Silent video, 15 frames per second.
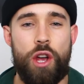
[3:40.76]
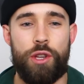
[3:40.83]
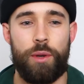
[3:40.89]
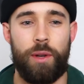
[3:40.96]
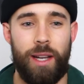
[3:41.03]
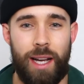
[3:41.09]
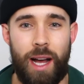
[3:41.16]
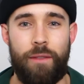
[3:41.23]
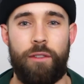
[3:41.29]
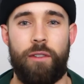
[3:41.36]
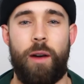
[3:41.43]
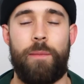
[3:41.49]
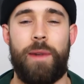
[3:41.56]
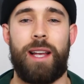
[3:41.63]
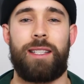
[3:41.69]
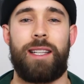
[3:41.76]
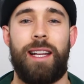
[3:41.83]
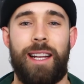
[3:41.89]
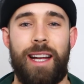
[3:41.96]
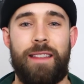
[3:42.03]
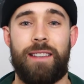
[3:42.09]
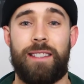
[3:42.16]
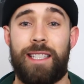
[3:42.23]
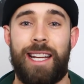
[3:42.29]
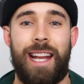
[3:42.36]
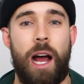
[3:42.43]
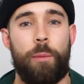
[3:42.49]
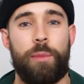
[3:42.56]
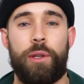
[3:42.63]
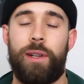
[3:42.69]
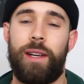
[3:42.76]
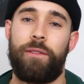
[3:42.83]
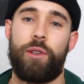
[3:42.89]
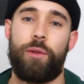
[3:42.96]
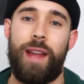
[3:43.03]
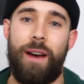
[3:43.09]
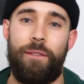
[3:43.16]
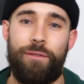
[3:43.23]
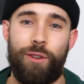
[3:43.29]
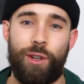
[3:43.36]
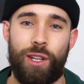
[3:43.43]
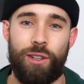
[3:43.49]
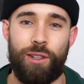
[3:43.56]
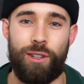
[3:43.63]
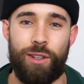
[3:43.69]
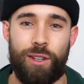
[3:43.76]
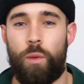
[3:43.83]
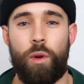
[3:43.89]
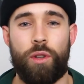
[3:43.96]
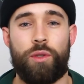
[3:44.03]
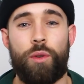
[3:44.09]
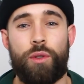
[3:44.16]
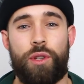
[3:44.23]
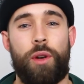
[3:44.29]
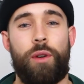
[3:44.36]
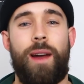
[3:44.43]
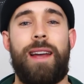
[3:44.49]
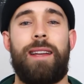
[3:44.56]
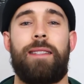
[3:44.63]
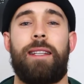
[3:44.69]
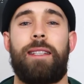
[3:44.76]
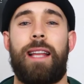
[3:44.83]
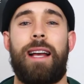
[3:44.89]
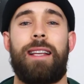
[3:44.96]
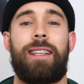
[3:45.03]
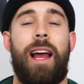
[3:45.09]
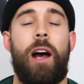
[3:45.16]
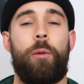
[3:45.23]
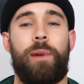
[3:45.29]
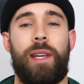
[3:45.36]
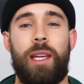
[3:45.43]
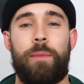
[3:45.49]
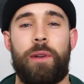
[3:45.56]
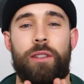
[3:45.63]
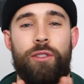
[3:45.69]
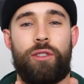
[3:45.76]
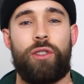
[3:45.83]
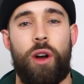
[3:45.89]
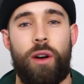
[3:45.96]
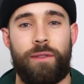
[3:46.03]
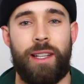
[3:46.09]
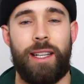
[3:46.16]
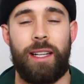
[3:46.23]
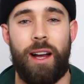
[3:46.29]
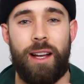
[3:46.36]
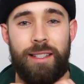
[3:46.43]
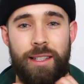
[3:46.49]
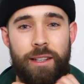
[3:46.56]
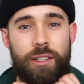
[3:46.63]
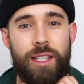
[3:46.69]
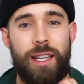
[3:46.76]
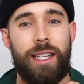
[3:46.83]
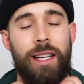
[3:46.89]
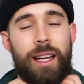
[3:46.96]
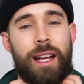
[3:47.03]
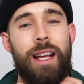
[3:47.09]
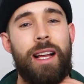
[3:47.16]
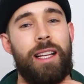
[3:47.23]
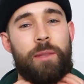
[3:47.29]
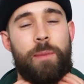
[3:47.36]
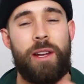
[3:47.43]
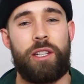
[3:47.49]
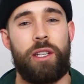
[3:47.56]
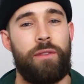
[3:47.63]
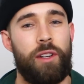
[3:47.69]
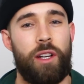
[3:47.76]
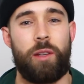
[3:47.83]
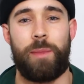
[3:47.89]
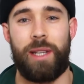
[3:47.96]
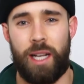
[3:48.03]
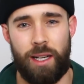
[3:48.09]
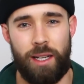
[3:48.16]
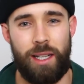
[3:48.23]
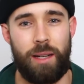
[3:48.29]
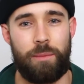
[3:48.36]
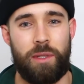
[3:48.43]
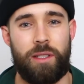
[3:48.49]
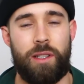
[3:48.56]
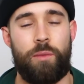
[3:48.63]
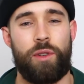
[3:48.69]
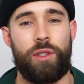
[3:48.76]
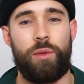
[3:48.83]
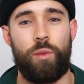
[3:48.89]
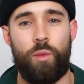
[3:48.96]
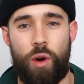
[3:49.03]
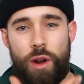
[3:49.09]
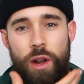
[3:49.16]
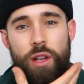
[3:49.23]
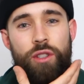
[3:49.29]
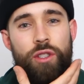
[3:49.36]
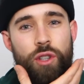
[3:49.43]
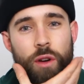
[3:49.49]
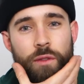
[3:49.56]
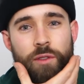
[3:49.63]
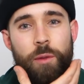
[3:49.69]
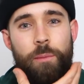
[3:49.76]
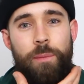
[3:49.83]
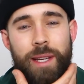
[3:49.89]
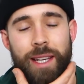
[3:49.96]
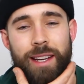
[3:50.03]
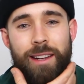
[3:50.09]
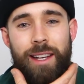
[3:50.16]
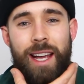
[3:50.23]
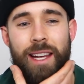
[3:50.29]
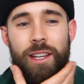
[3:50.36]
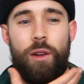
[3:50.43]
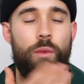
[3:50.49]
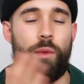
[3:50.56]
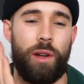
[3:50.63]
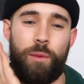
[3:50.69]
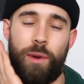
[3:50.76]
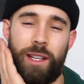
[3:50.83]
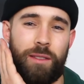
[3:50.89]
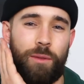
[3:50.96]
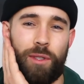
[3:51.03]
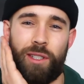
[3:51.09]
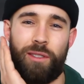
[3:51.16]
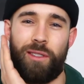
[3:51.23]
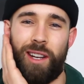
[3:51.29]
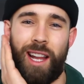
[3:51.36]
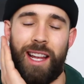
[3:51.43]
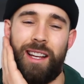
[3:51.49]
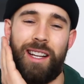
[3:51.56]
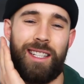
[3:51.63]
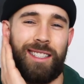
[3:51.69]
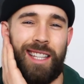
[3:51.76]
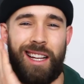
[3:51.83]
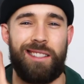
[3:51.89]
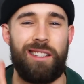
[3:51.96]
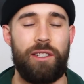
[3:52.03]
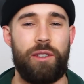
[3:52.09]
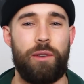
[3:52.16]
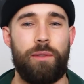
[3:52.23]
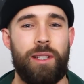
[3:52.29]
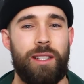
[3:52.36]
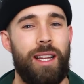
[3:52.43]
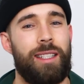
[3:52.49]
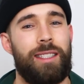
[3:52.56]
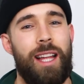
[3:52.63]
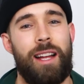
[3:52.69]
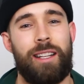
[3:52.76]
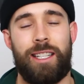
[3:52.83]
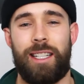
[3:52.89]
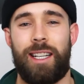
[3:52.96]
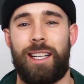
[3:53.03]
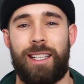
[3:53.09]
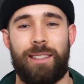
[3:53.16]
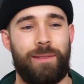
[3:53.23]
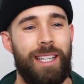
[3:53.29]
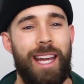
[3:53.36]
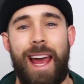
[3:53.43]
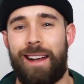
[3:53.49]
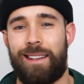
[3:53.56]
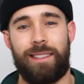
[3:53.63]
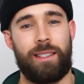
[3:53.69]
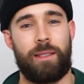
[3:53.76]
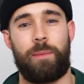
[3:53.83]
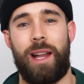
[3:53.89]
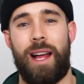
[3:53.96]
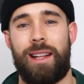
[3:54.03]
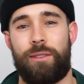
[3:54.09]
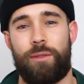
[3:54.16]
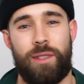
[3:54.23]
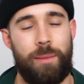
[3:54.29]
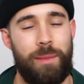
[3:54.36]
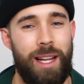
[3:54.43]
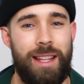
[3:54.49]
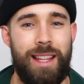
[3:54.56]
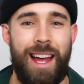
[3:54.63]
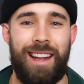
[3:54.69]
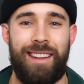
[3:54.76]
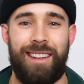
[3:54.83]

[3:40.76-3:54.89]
You can cover up nicely, and again, this can help you give you that fuller look. What's also great is it does help keep it soft, and guys, seriously, especially if you're going to be cutting up to someone, you want a soft beard, okay? You don't want to wear someone like touches you and it's like touching like a cactus plant or something like that.